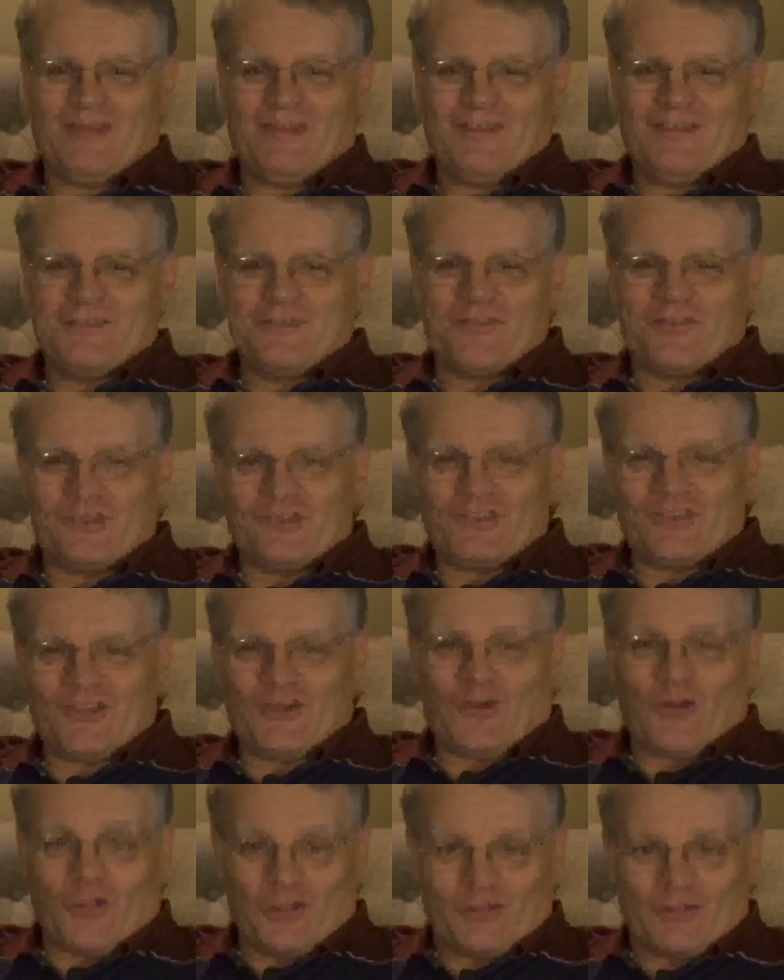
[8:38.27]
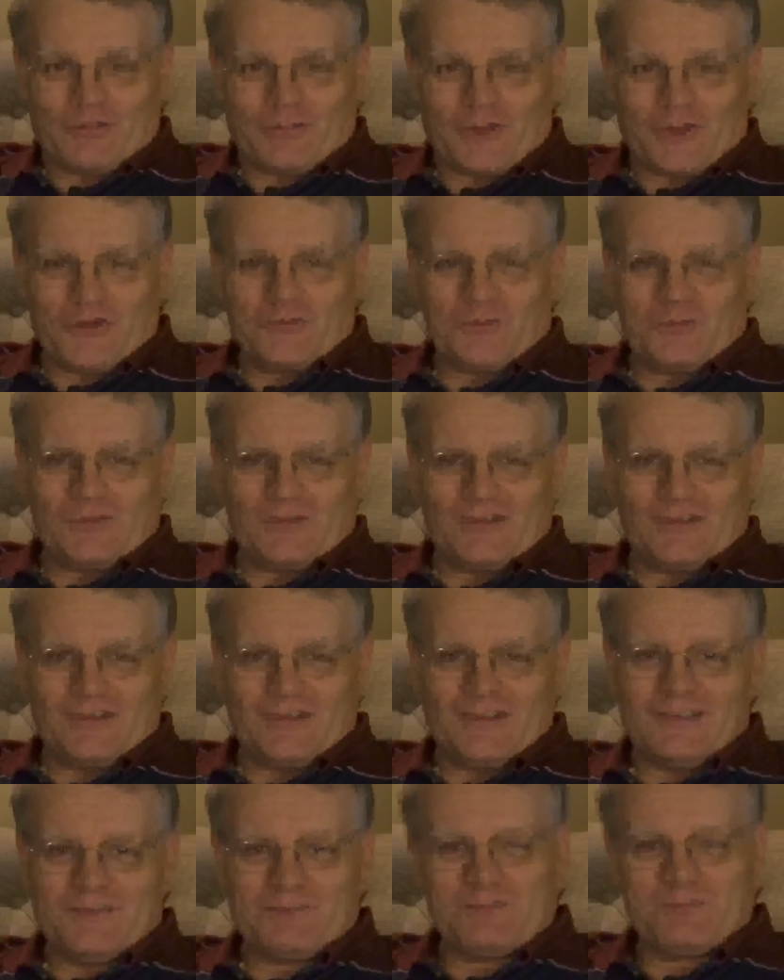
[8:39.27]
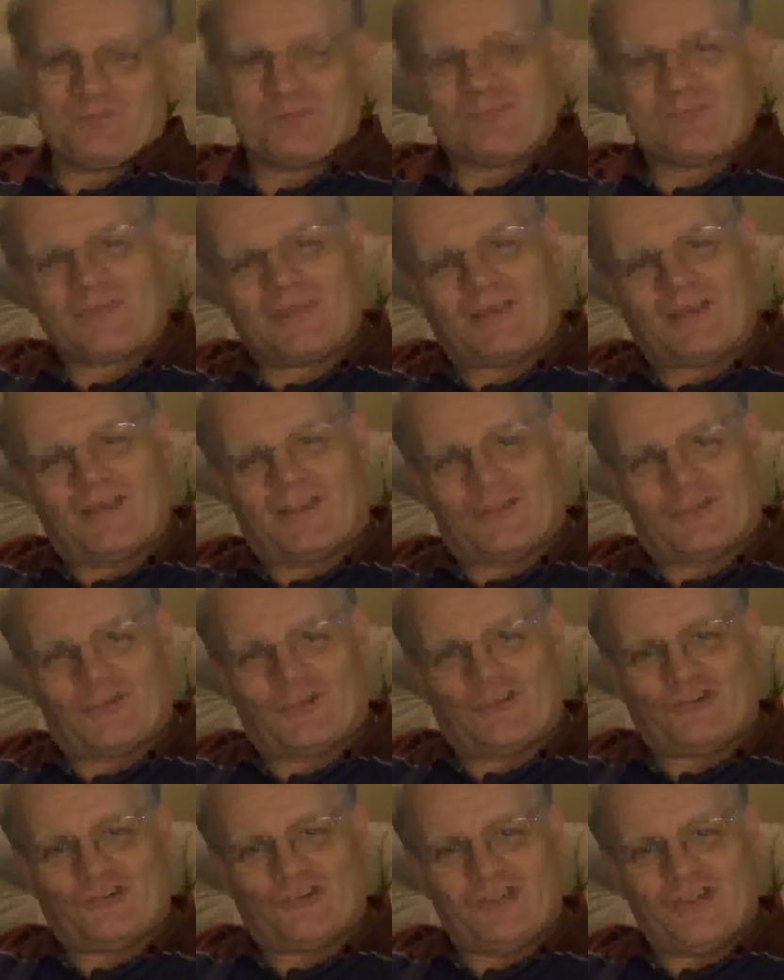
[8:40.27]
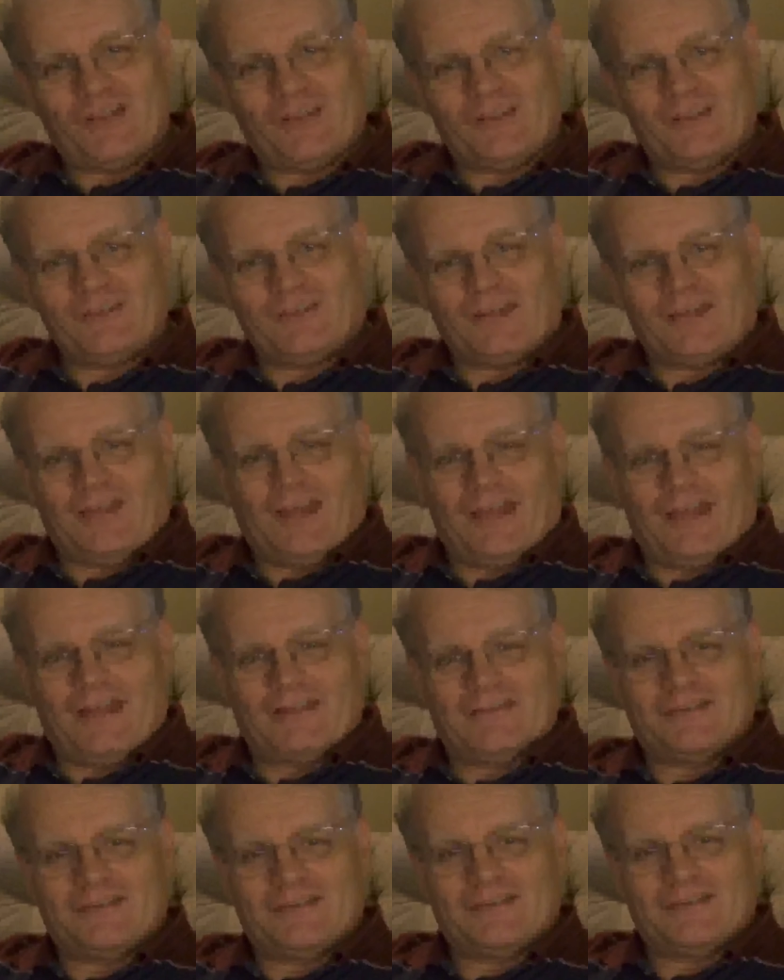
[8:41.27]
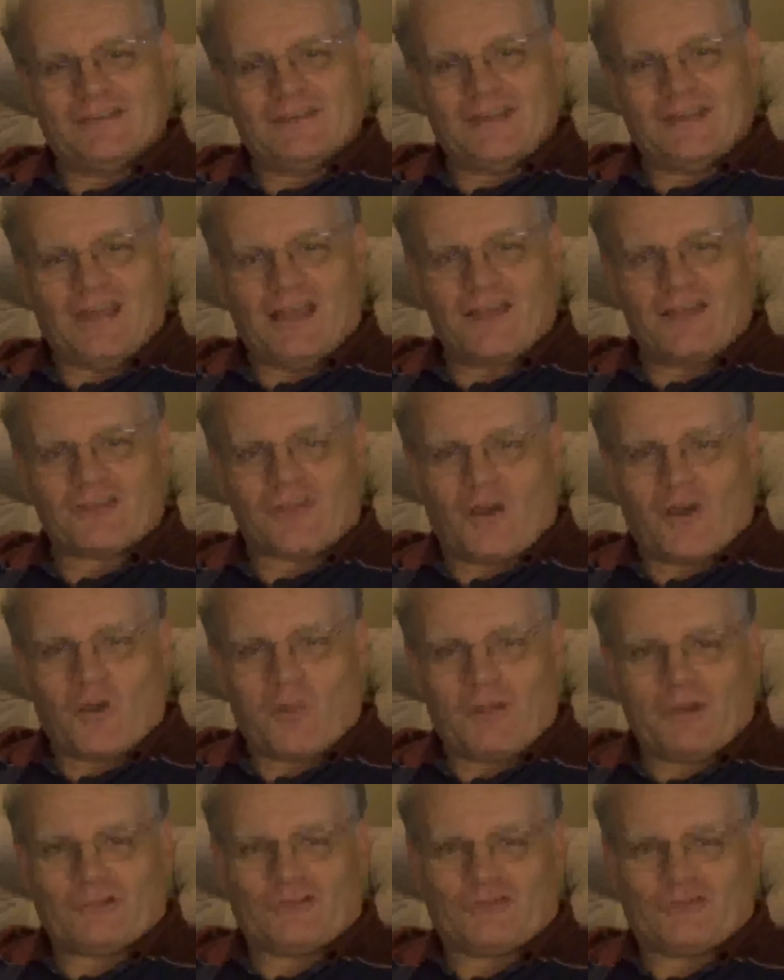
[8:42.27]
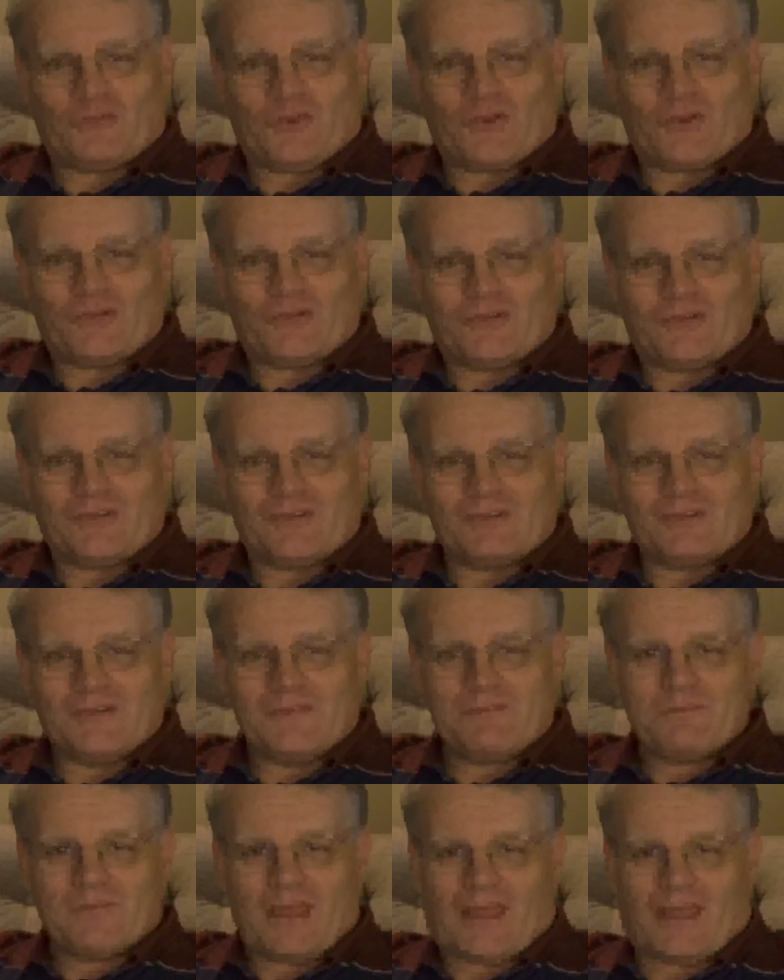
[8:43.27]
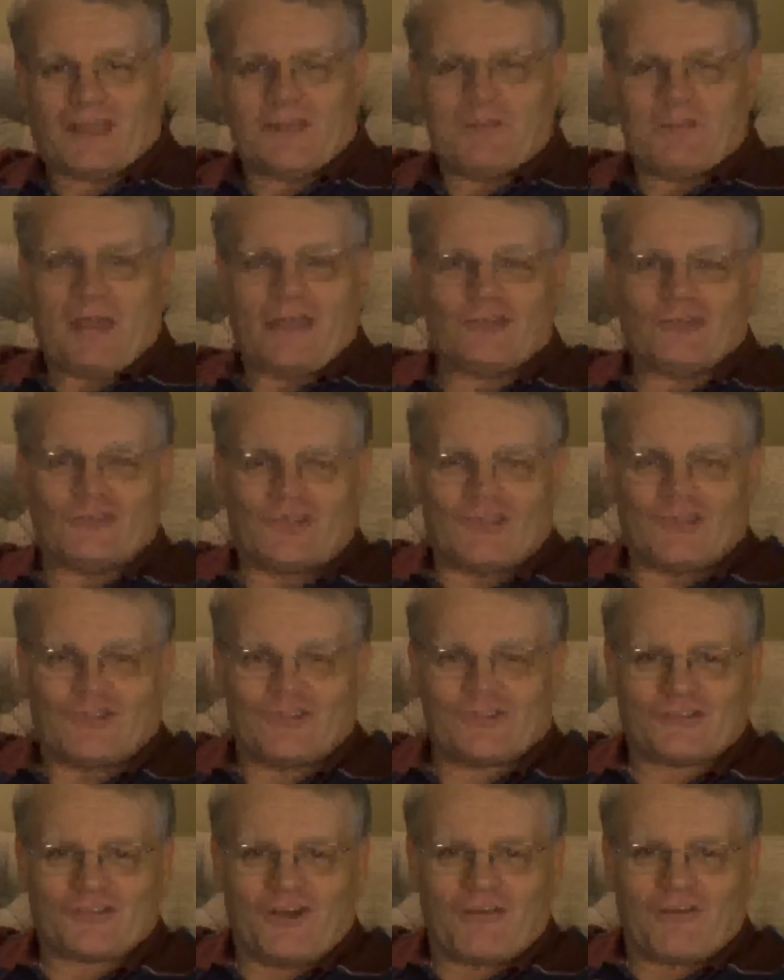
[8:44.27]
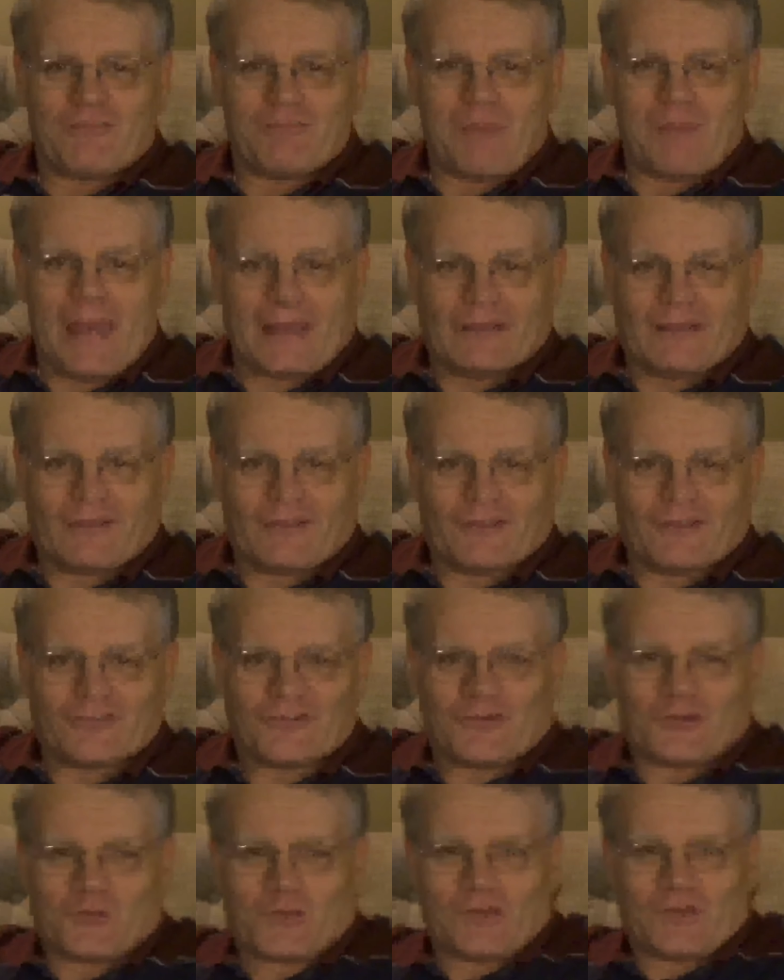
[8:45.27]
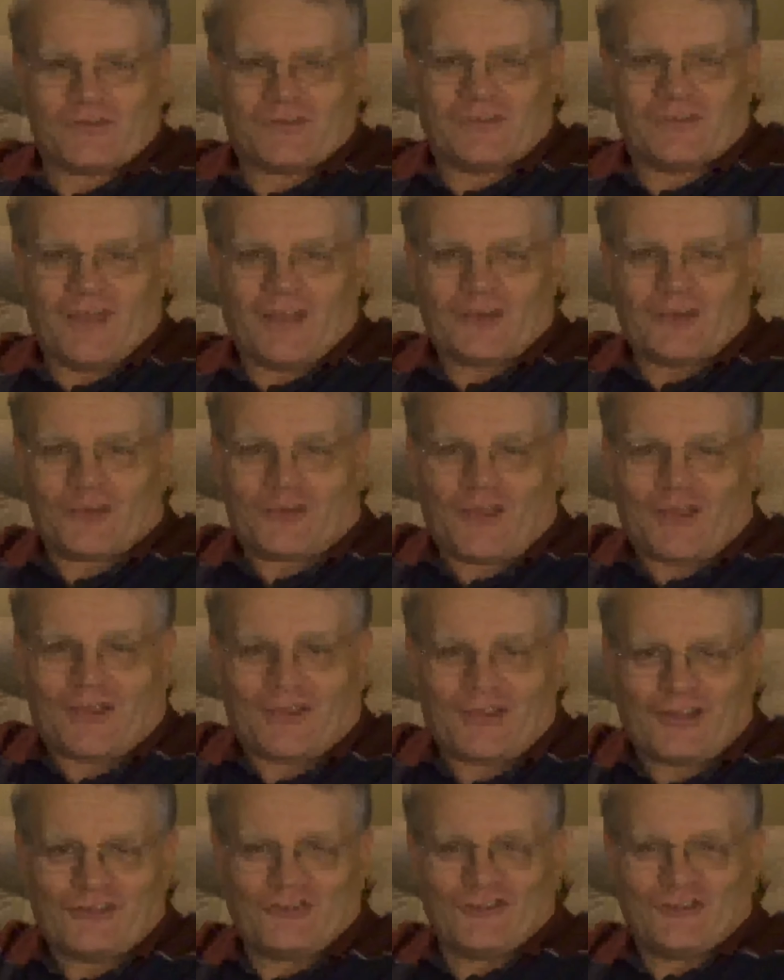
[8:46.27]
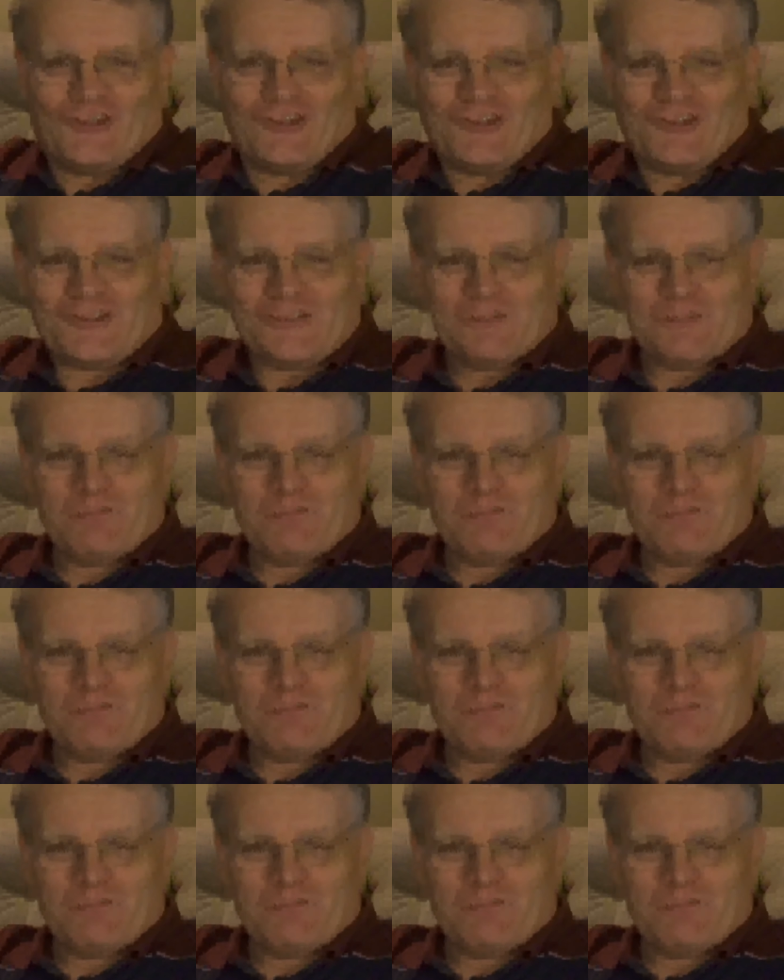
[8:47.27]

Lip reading: First he got on the phone with the other engineers and he asked a whole bunch of questions. I can imagine his soft manner as he quizzed the underground engineers.